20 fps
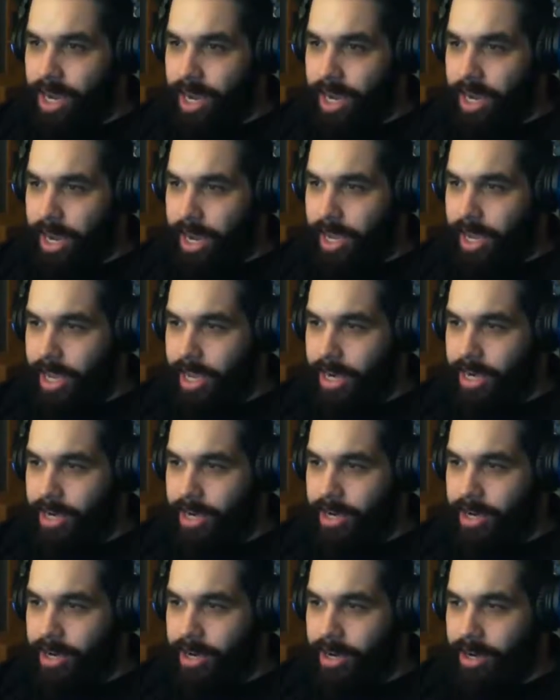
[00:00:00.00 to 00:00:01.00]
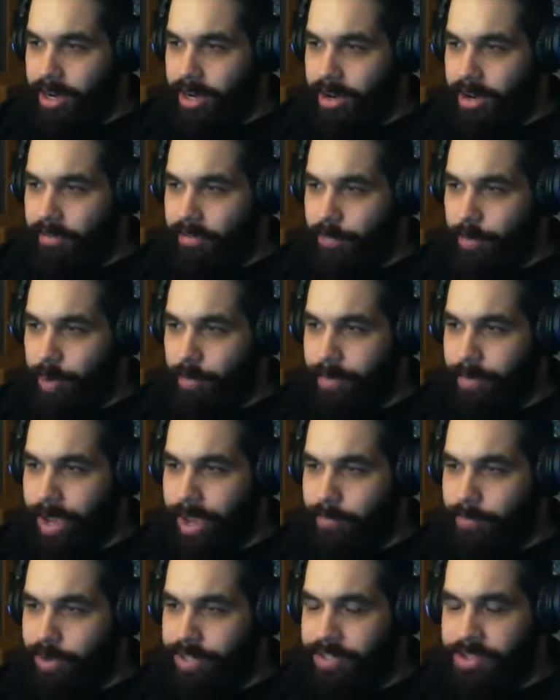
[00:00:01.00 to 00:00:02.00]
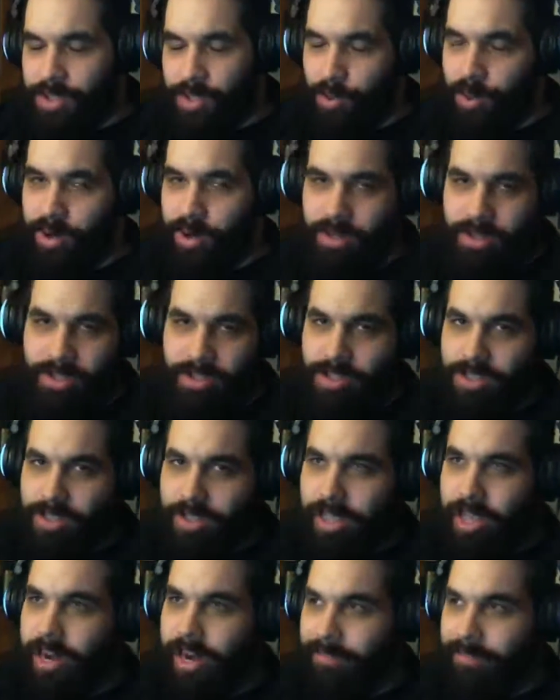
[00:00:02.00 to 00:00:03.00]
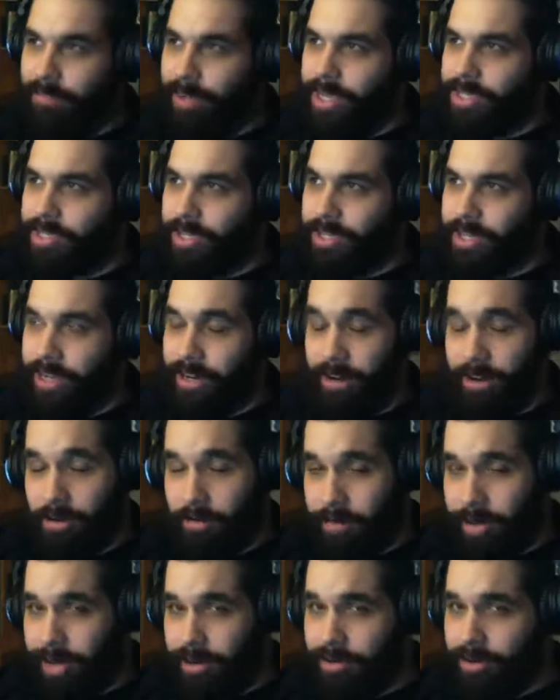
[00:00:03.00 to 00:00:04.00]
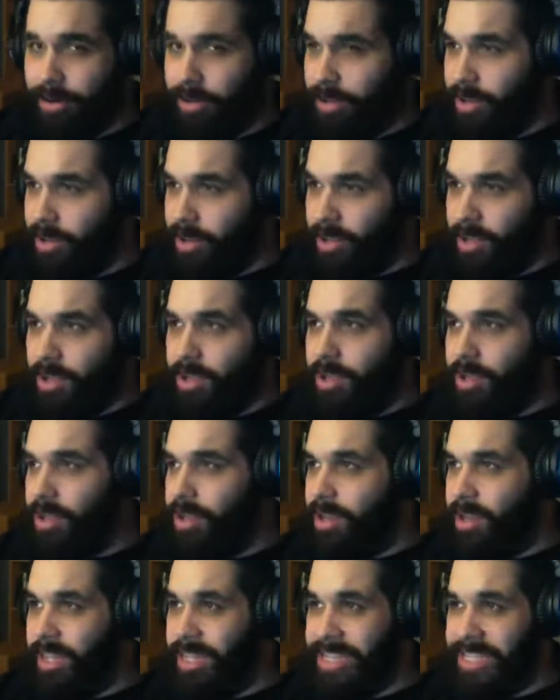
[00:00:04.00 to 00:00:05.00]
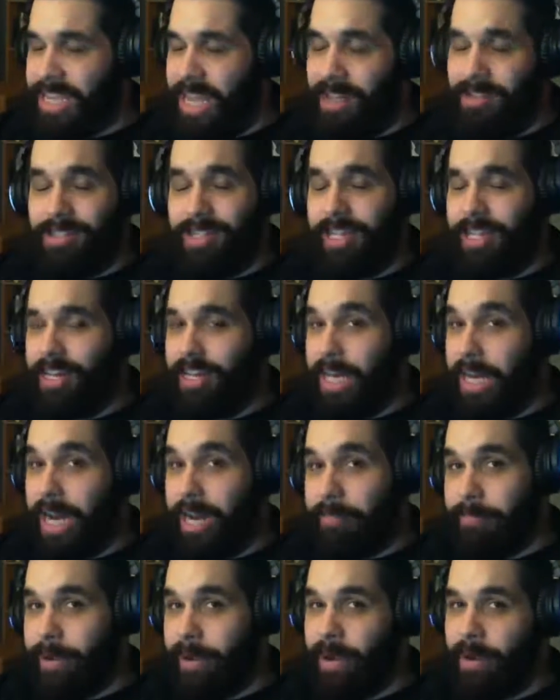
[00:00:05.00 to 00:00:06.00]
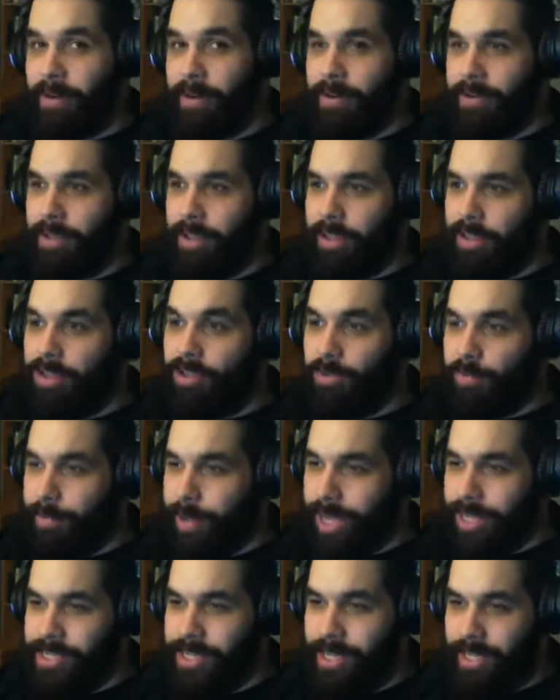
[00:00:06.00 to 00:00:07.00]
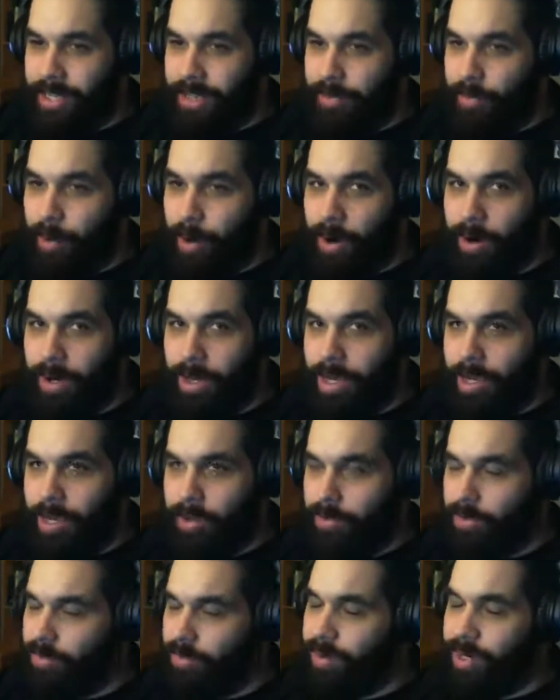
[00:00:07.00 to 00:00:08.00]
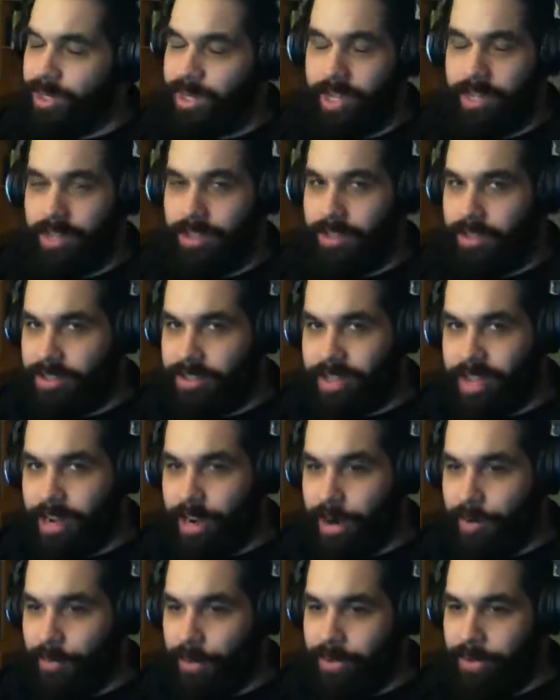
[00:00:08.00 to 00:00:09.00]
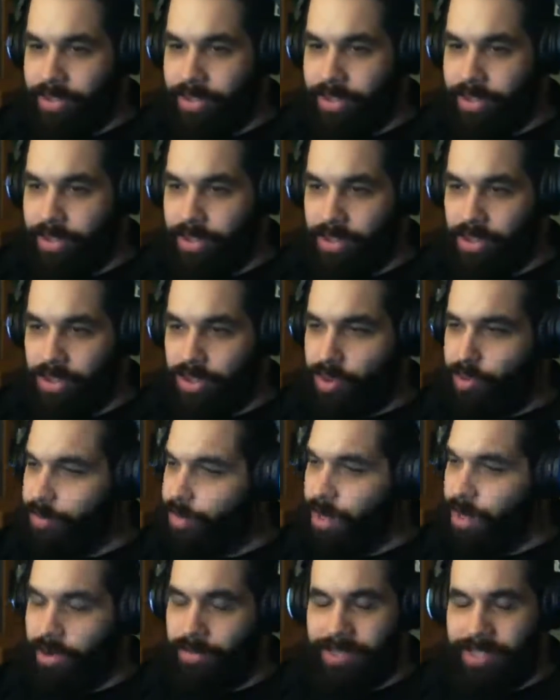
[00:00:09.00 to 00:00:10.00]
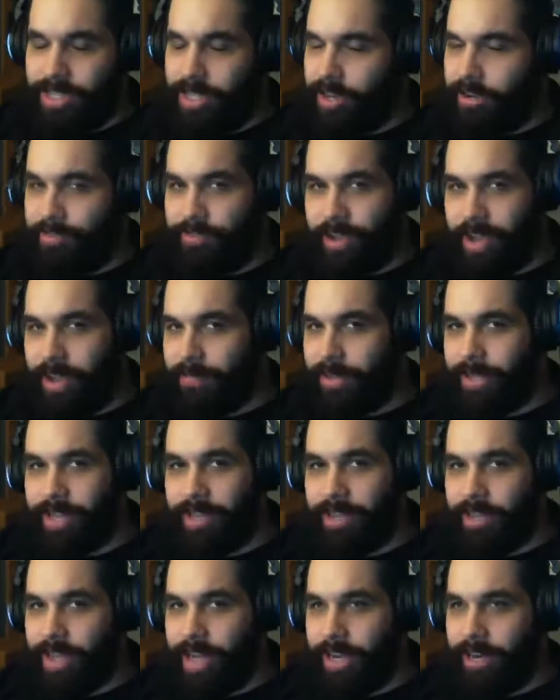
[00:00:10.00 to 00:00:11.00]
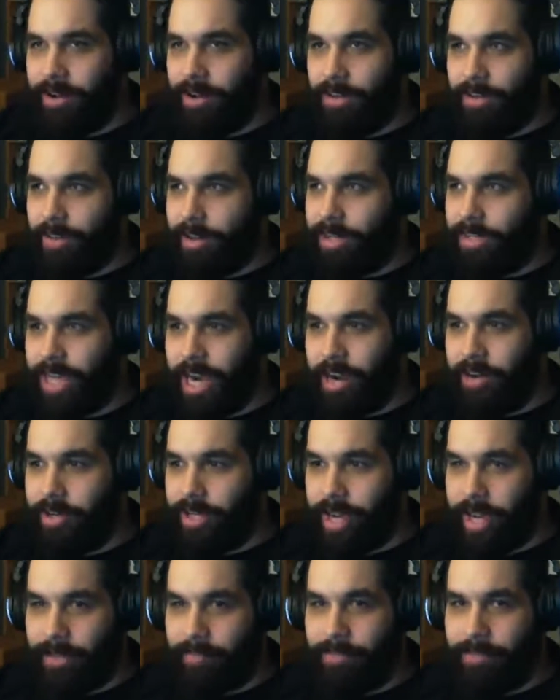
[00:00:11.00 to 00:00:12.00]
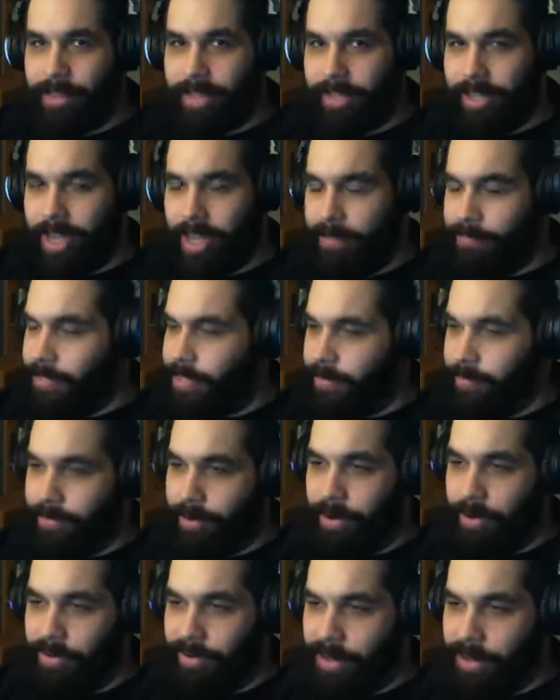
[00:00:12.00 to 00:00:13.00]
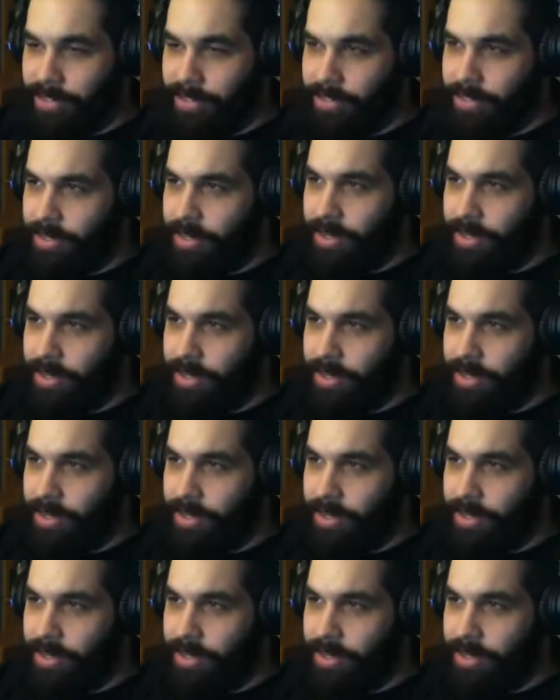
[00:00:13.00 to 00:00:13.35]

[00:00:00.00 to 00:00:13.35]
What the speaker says: and from every source that I basically hear about, it sounds like a nightmare. You basically work ridiculous hours. You don't see your family at all the entire time the game's in progress.